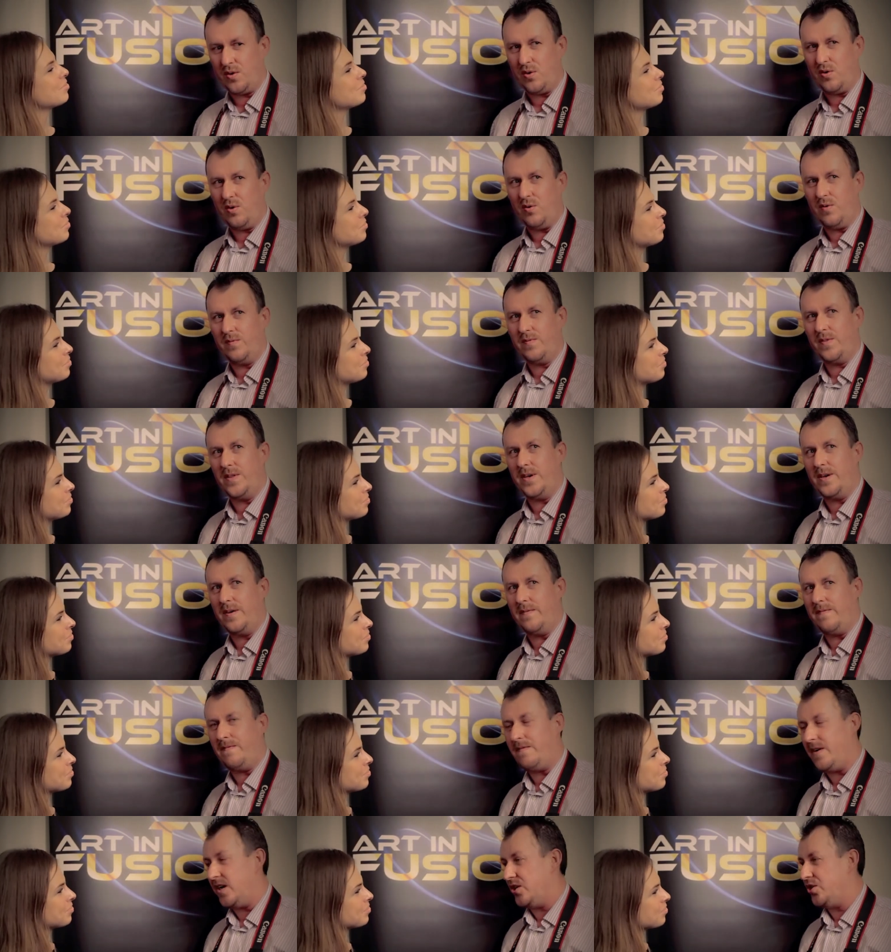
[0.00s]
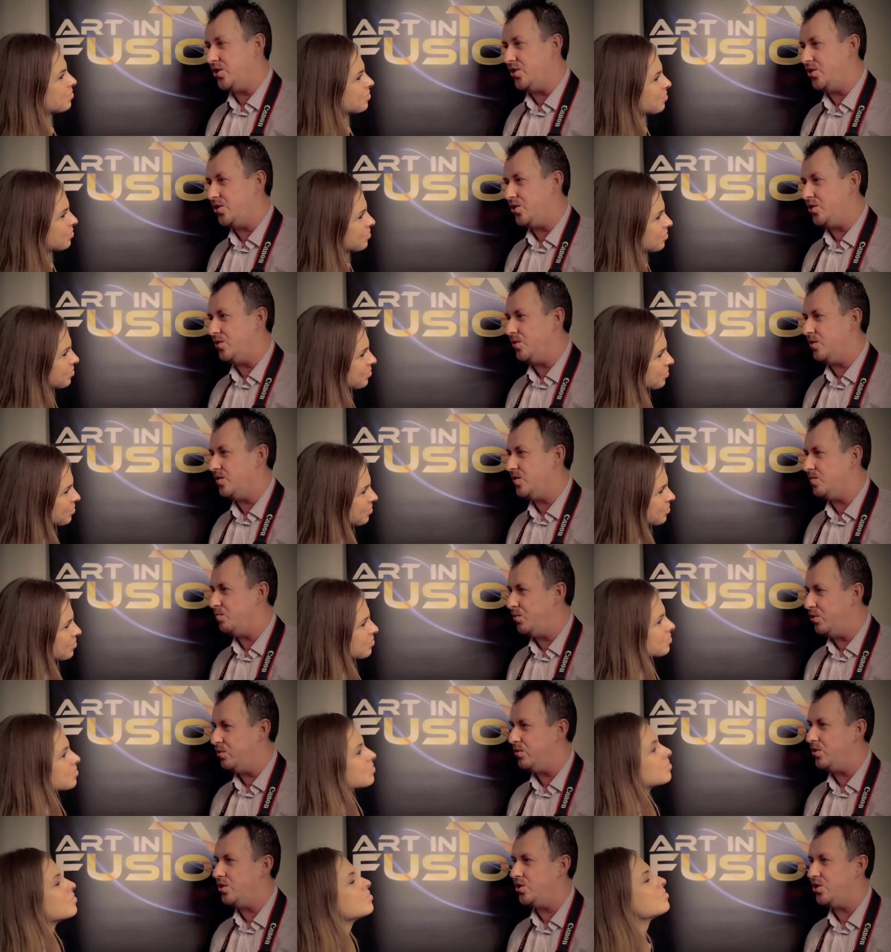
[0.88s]
Speaker 1: of the fashion shoots,
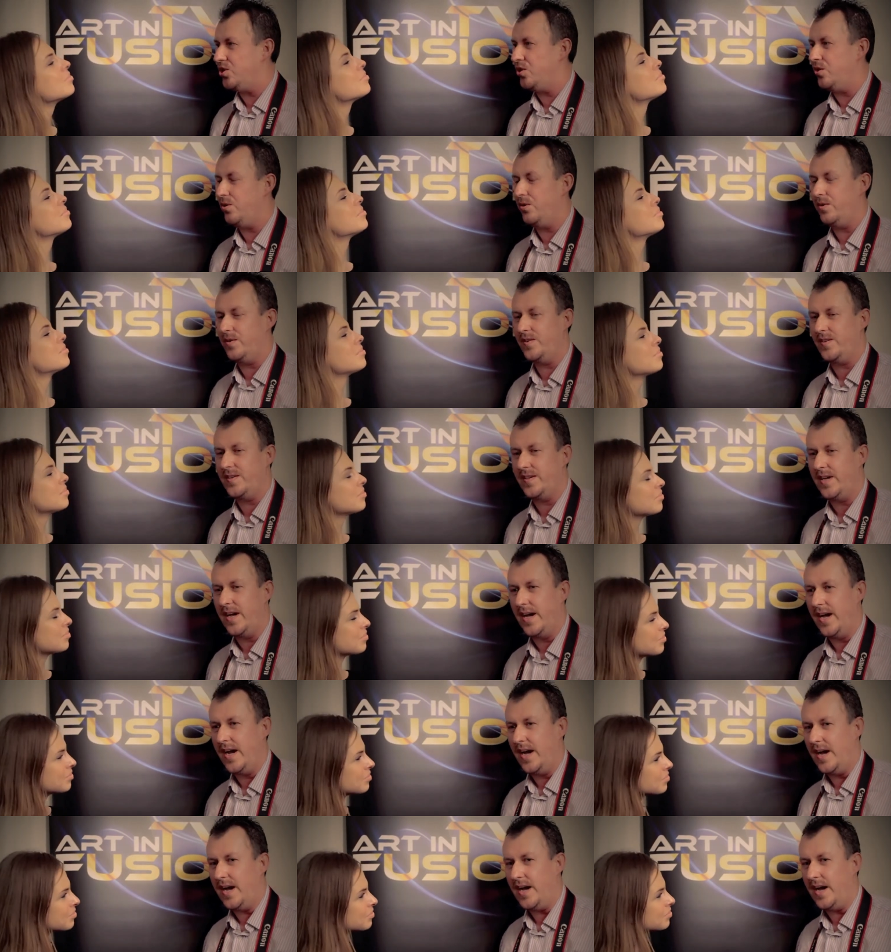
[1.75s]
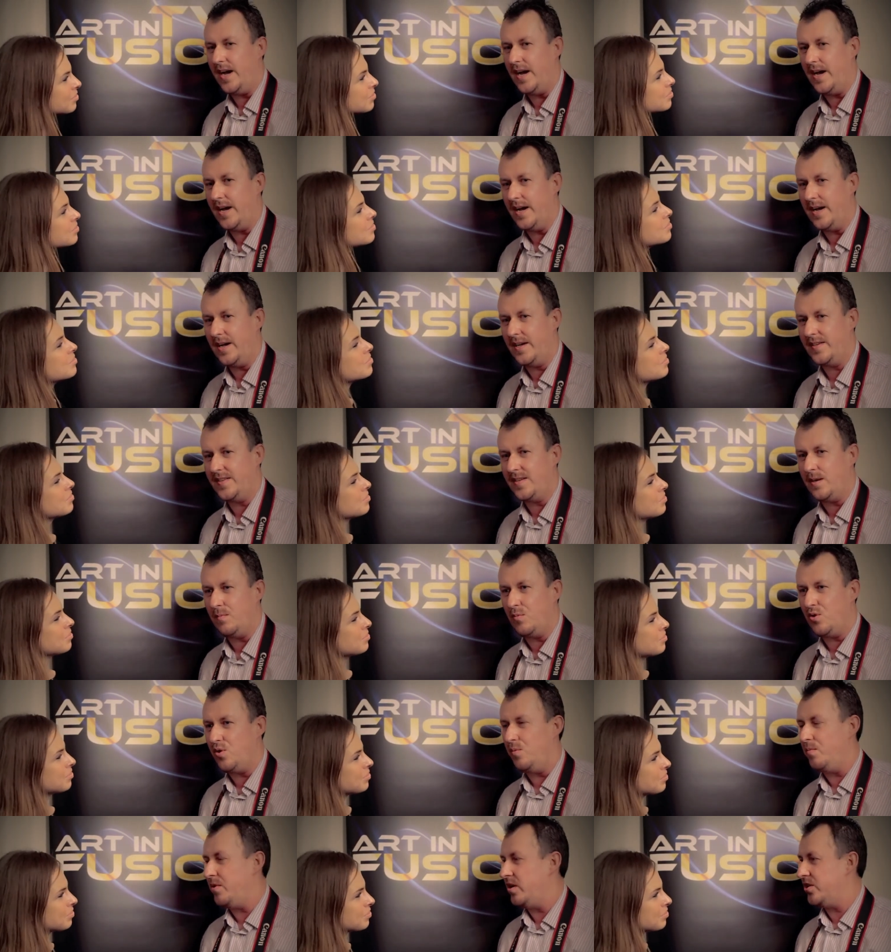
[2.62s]
beauty shoots, uh, some
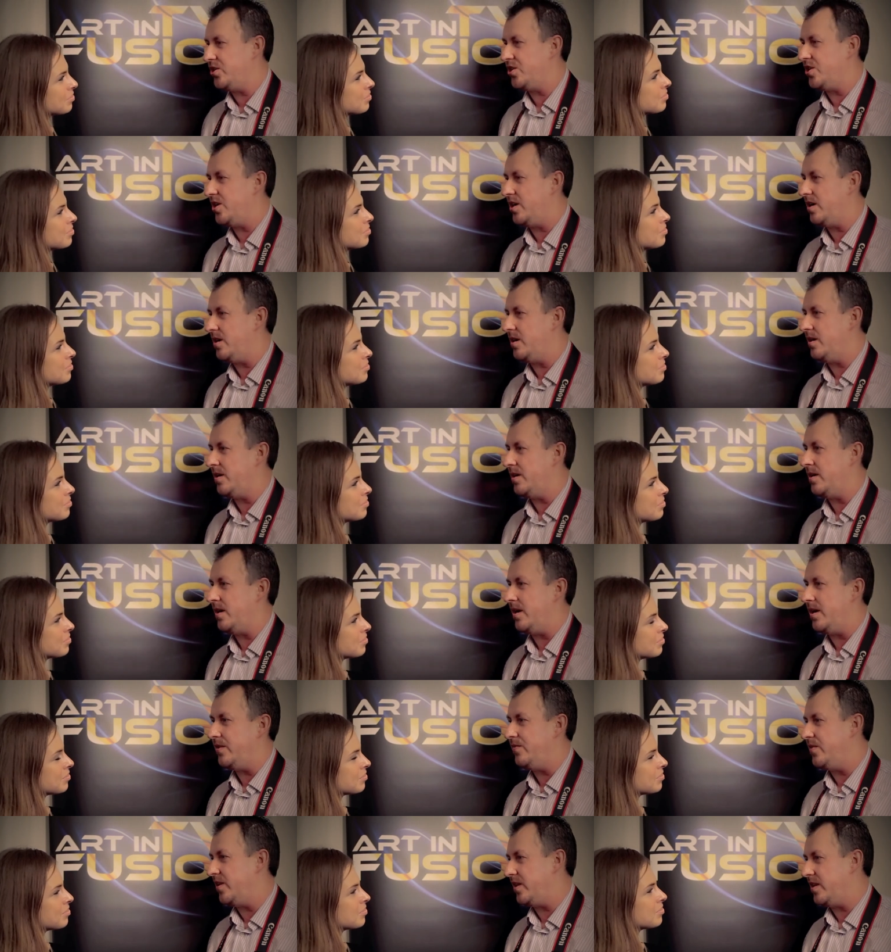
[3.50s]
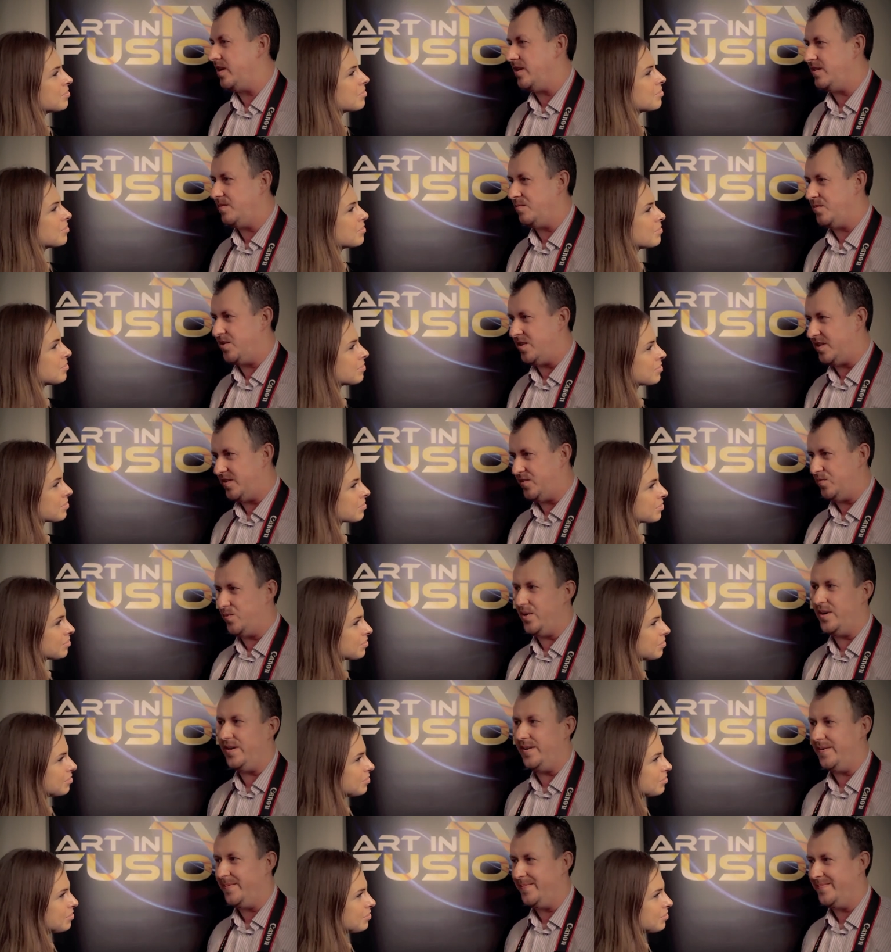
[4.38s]
commercial advertisement as
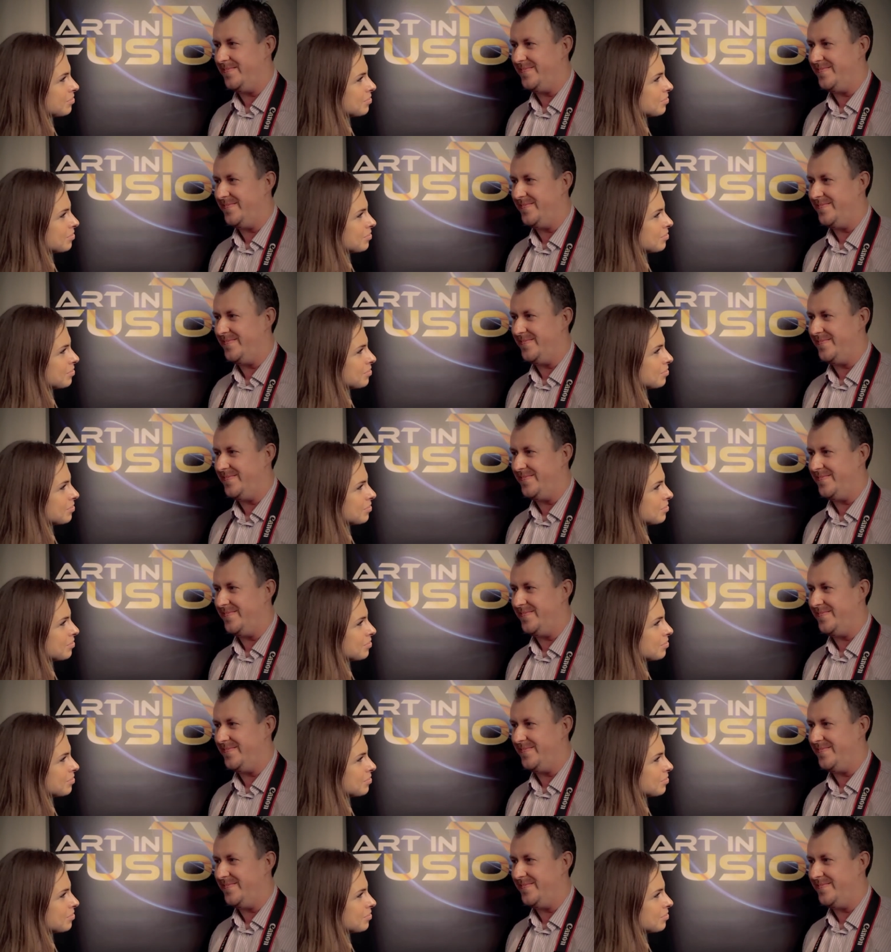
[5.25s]
well.